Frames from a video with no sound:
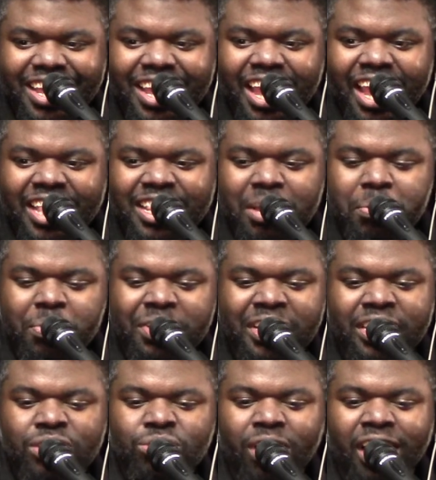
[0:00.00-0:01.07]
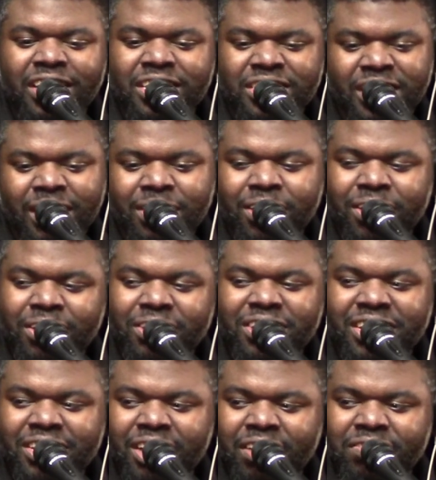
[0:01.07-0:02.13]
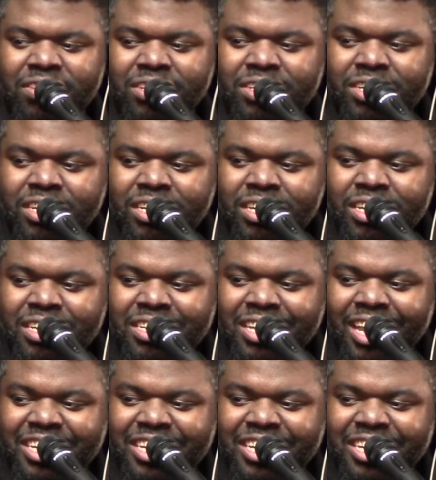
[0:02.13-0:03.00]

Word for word: and then when he tried to tell her he loved her, like